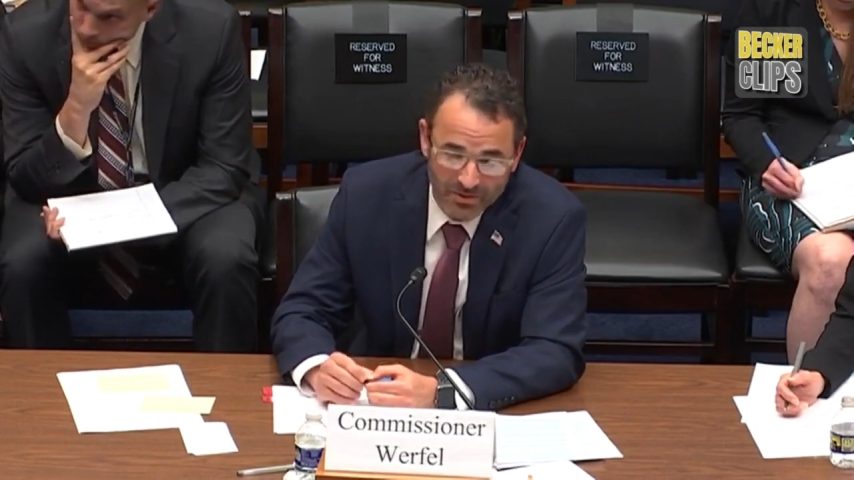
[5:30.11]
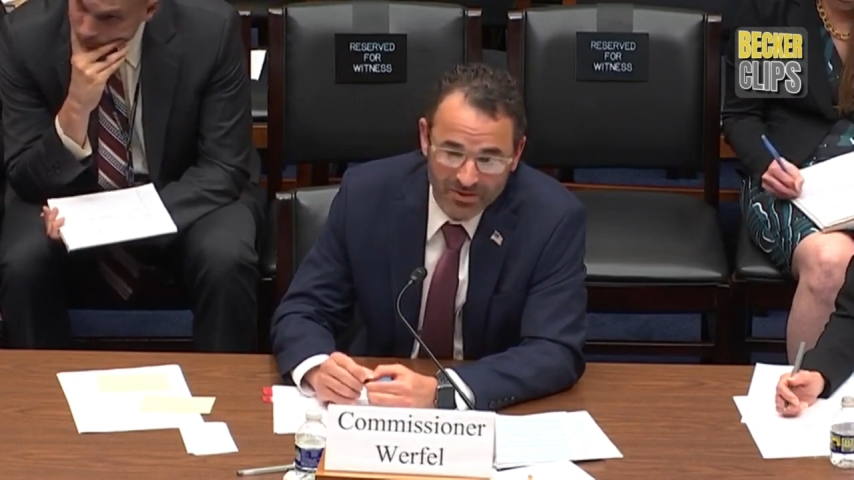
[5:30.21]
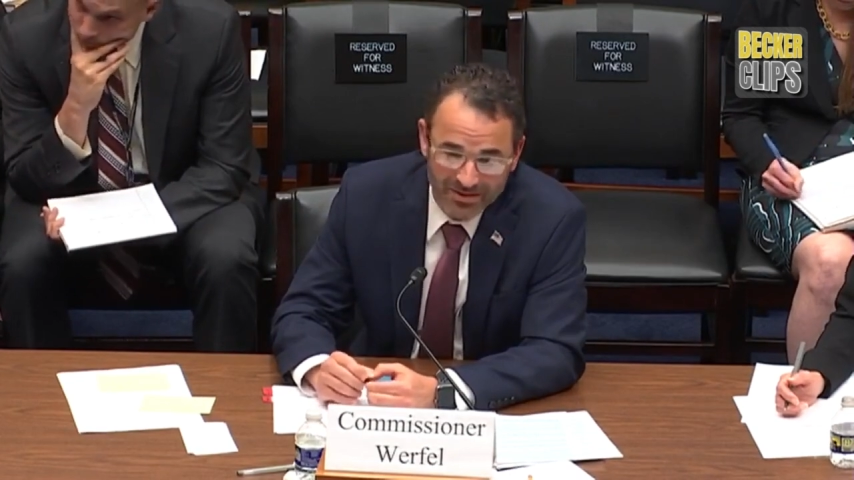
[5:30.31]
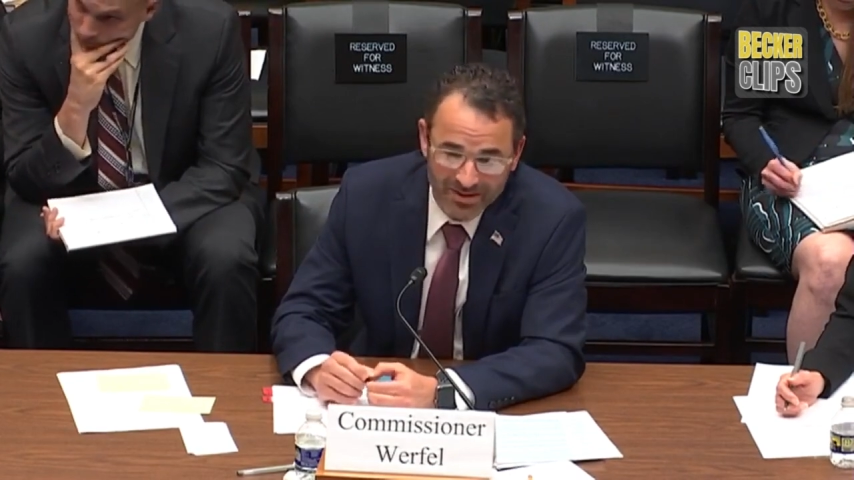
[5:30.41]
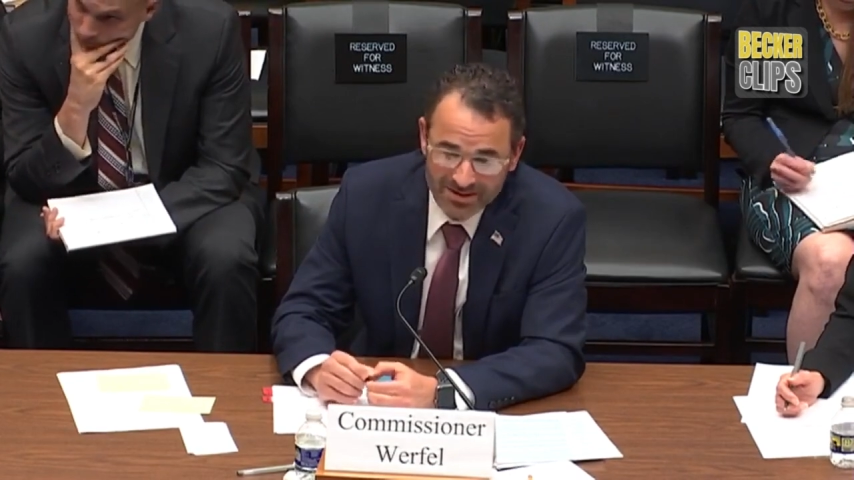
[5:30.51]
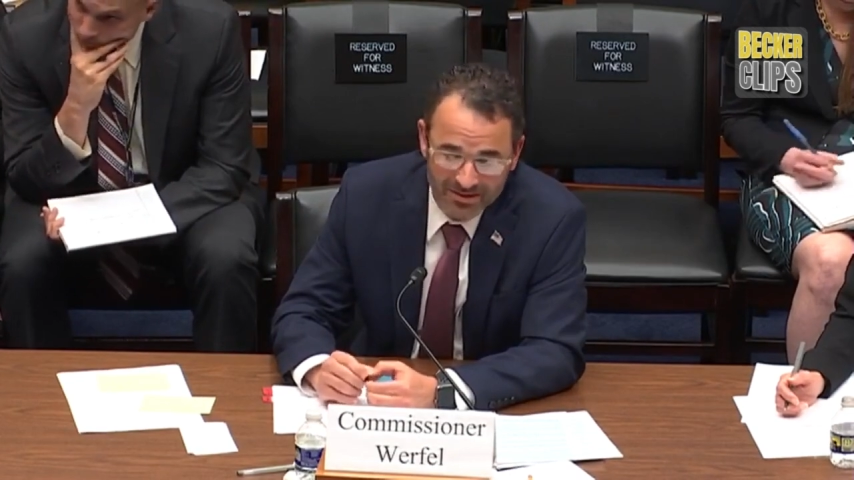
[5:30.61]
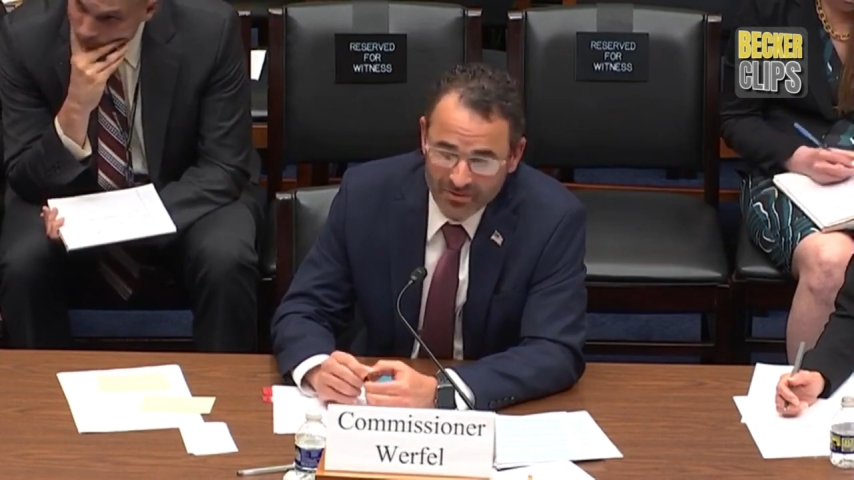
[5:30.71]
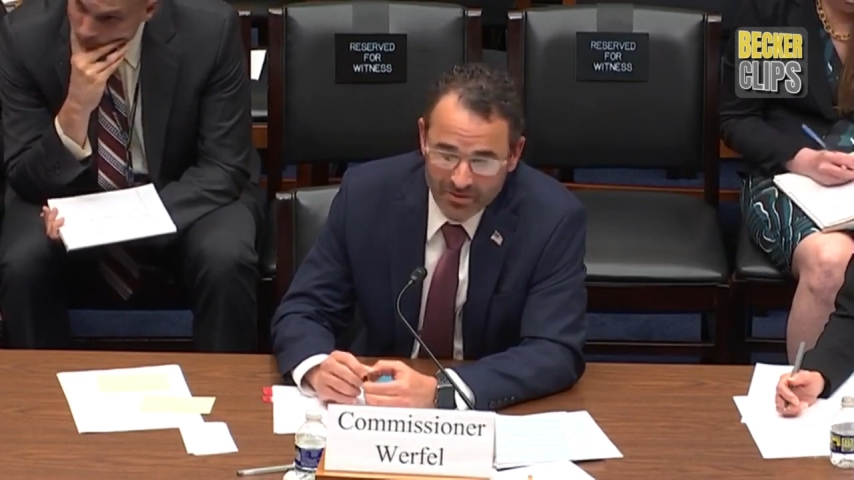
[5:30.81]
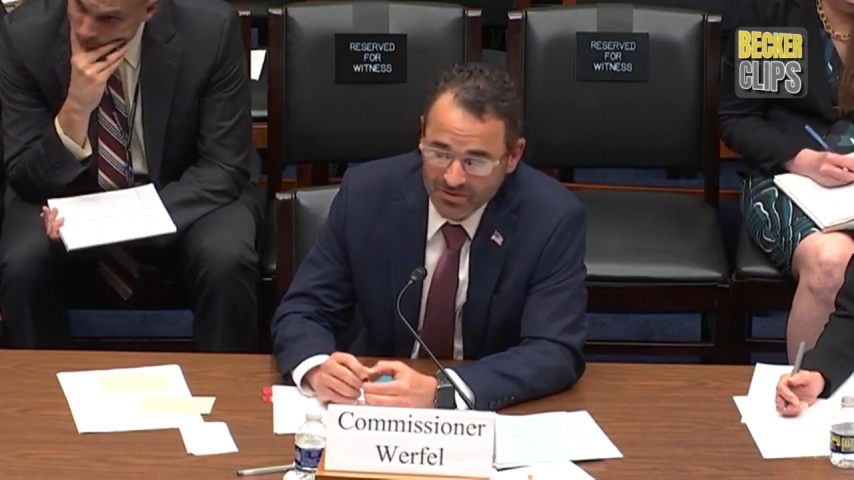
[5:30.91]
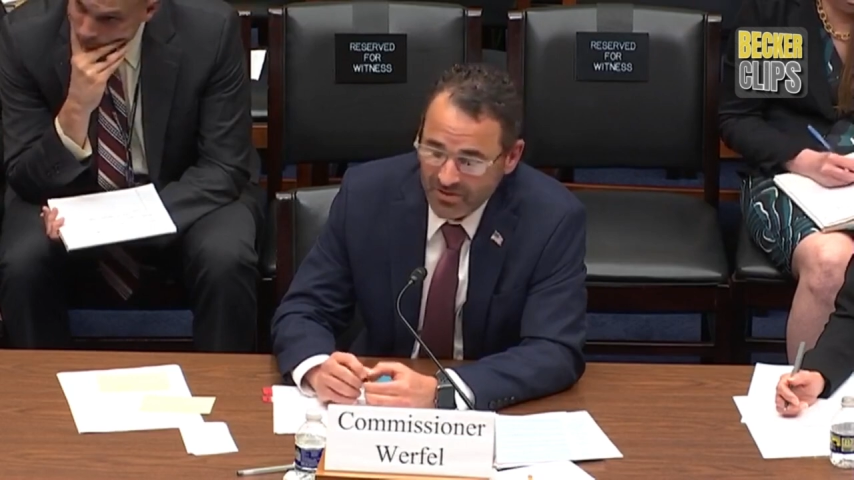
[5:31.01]
earning less than
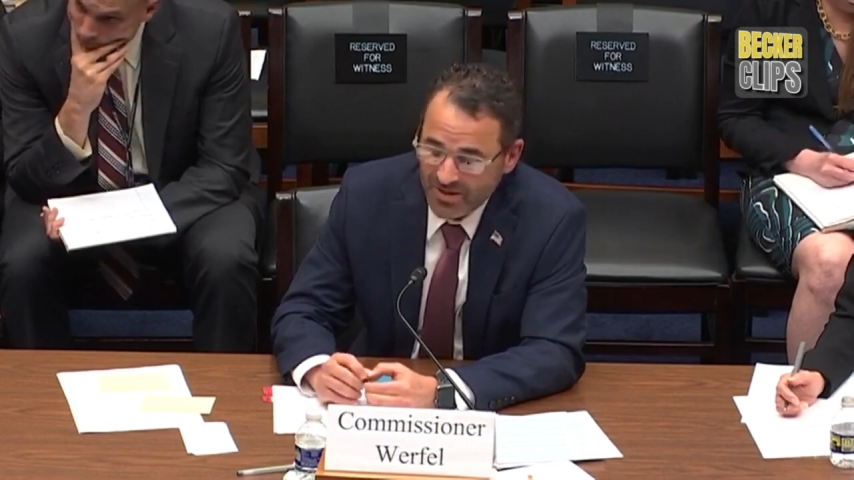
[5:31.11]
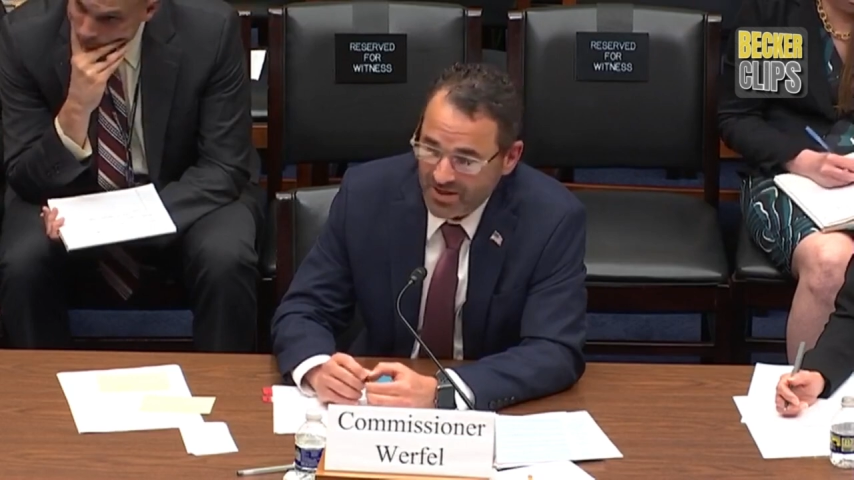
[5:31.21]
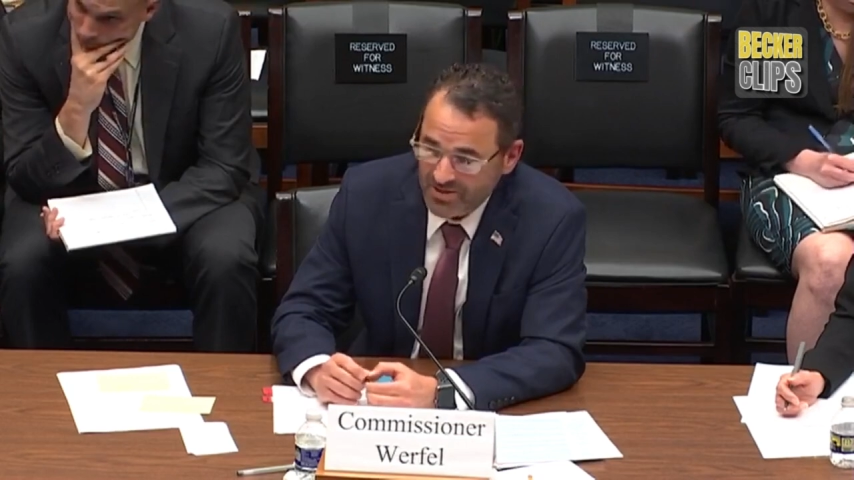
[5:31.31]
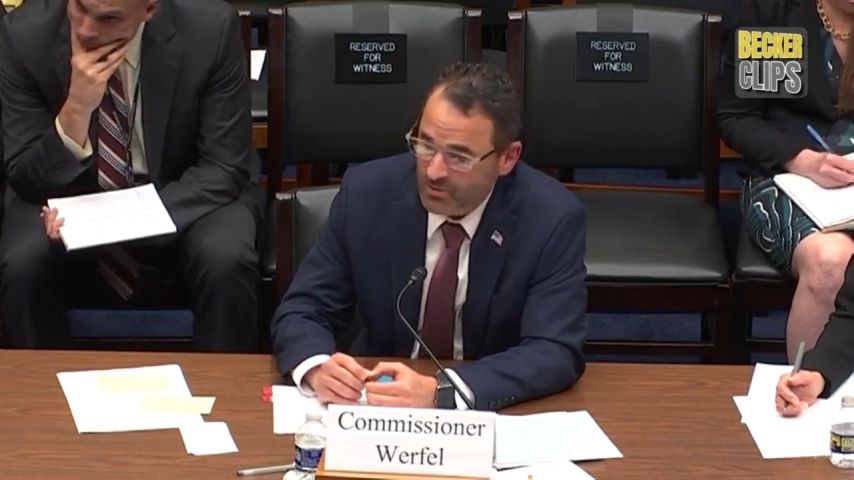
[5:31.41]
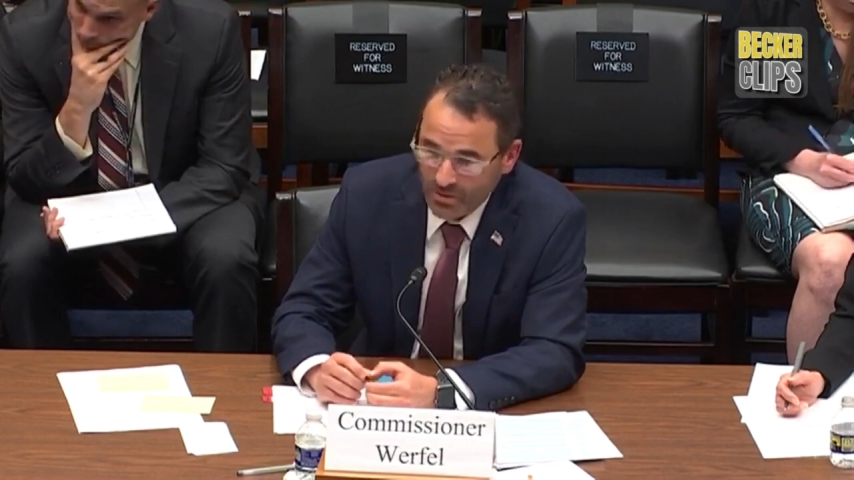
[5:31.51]
$400,000